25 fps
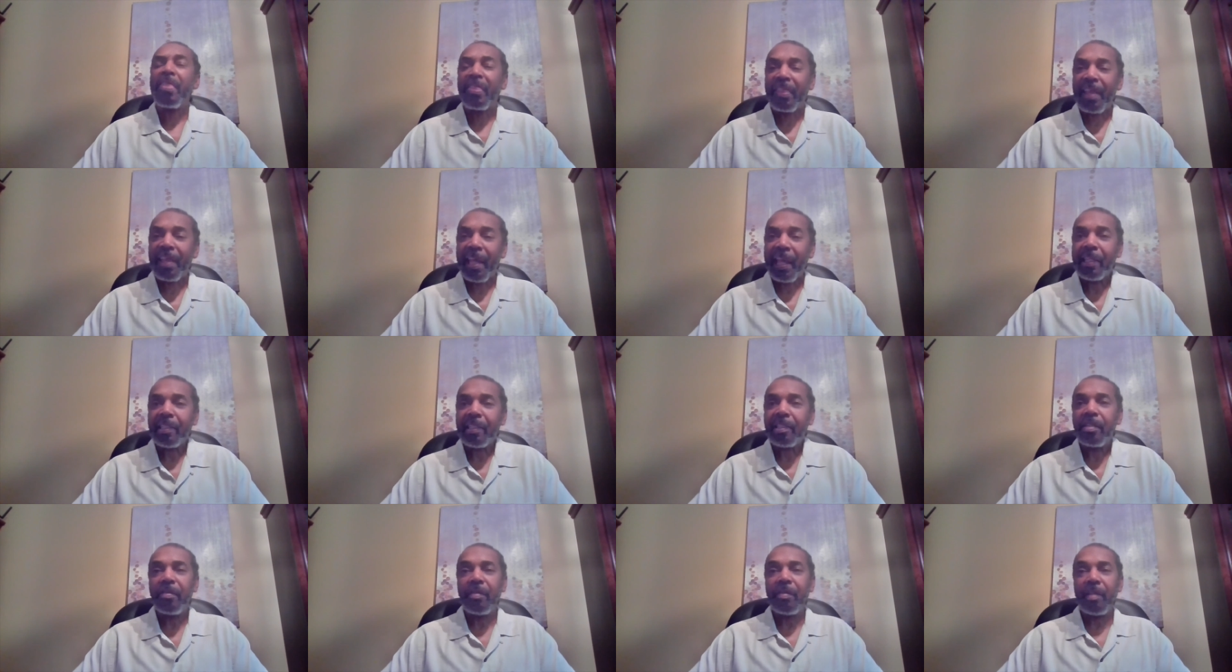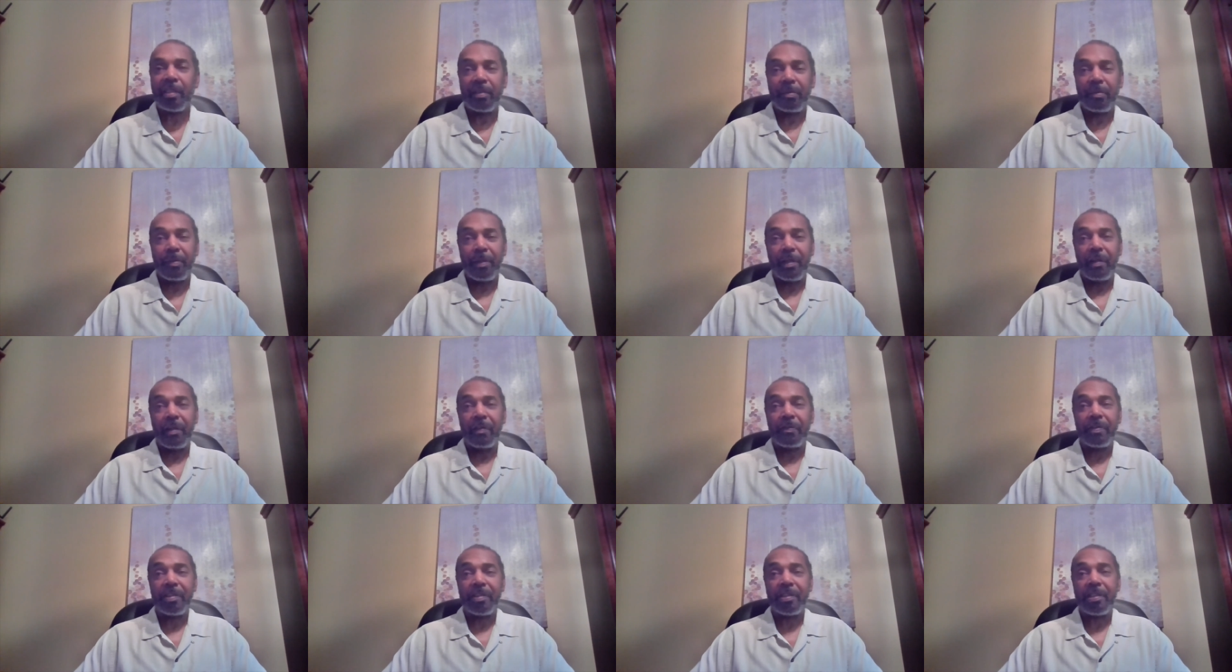Thank you,
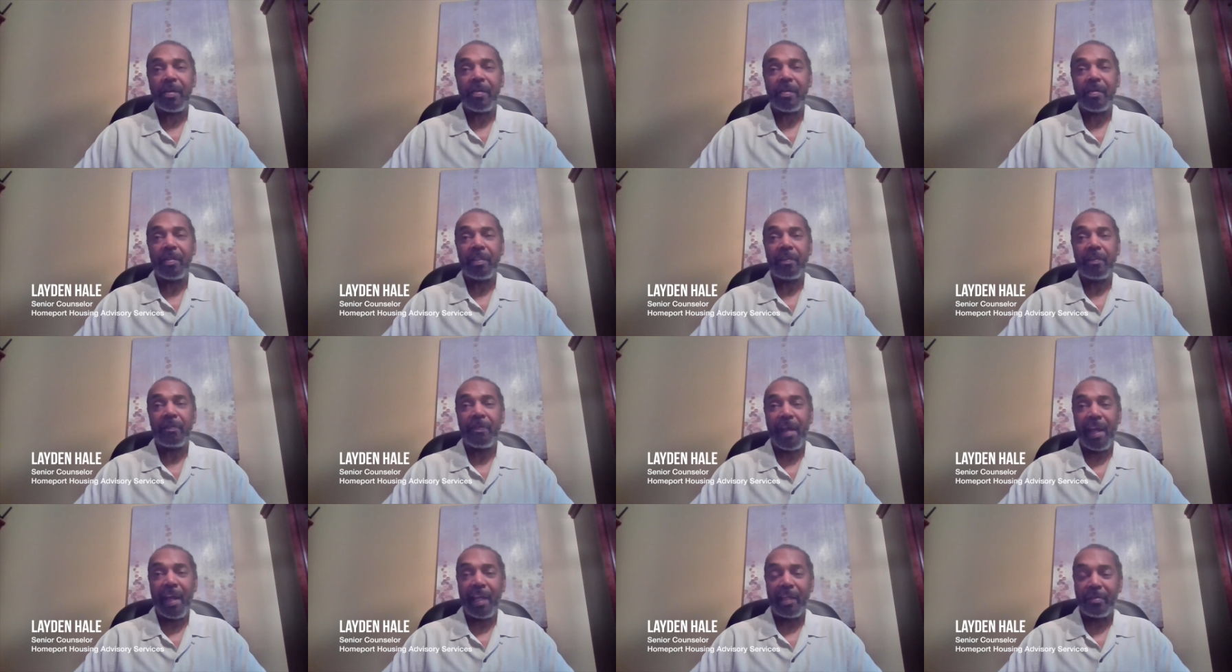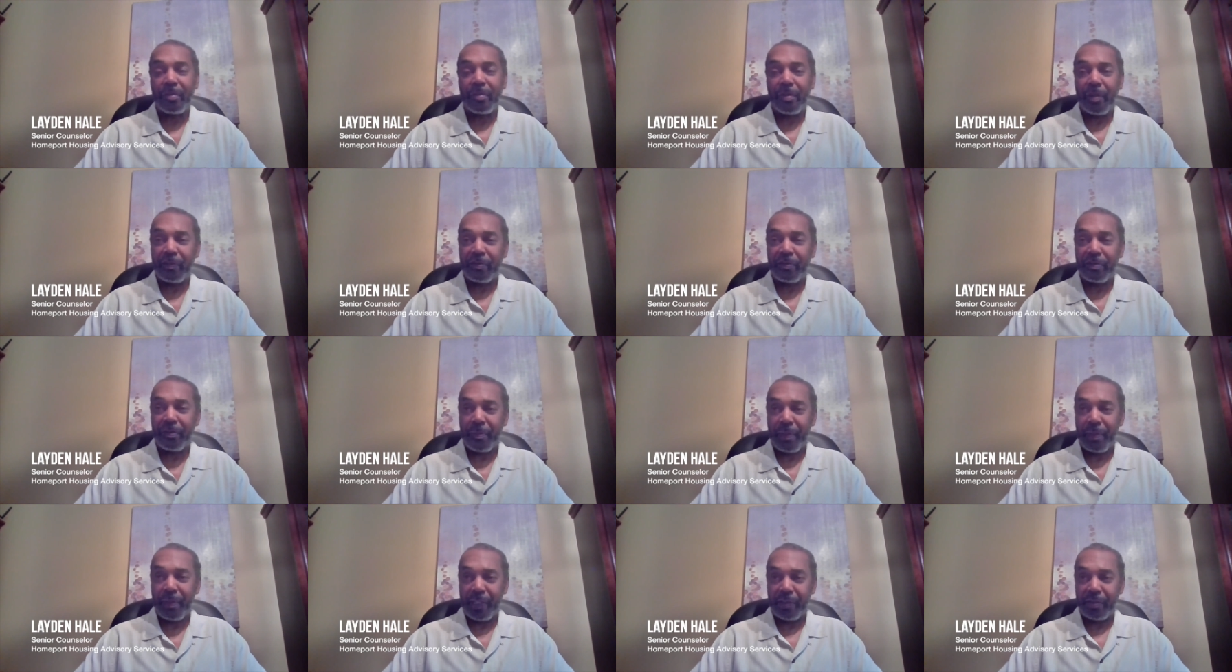Isabel, for sharing this valuable
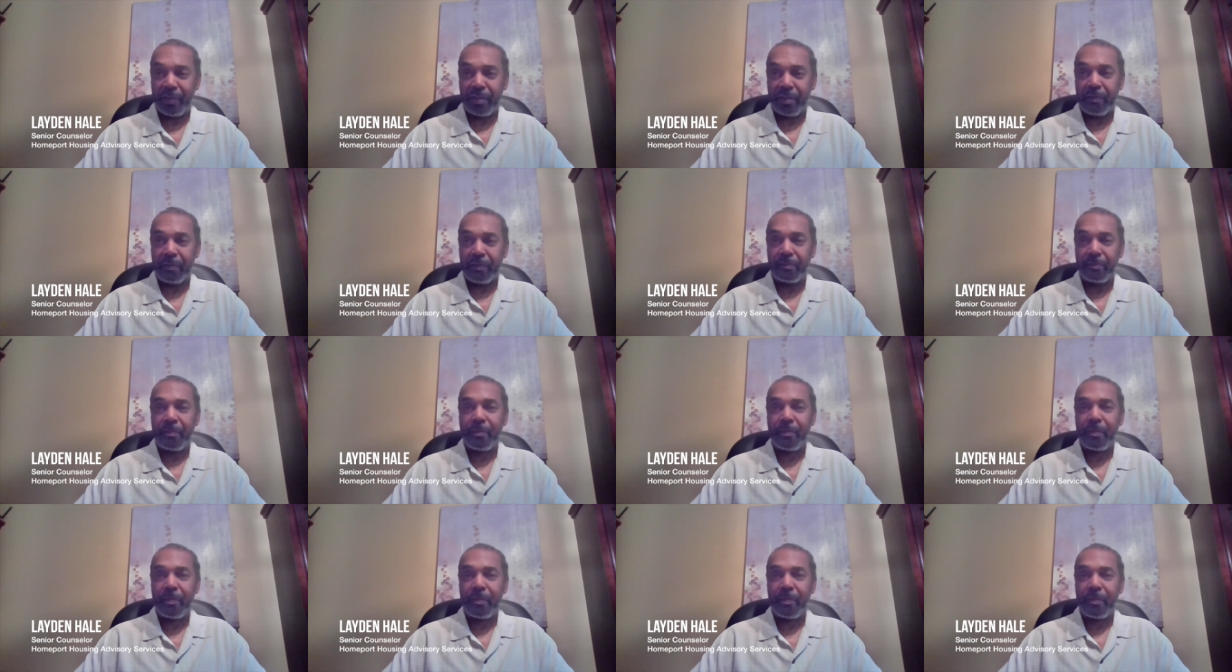information.